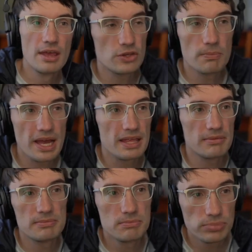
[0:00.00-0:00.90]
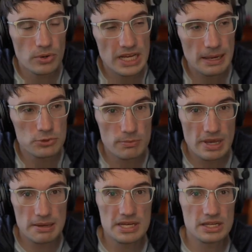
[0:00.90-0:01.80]
By prototypes, you
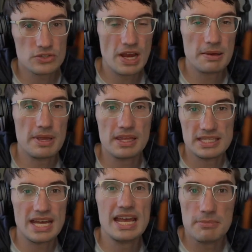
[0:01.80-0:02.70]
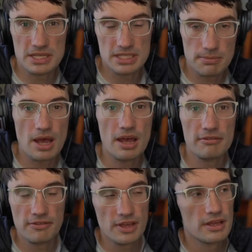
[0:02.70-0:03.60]
may be describing the dynamism
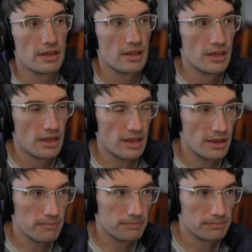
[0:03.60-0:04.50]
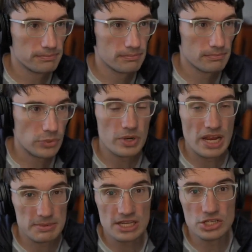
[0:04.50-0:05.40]
of um,
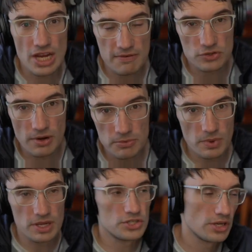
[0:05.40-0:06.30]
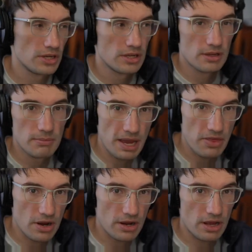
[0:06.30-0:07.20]
prototypes in JavaScript, which
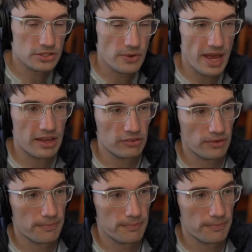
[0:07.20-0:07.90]
Python also has.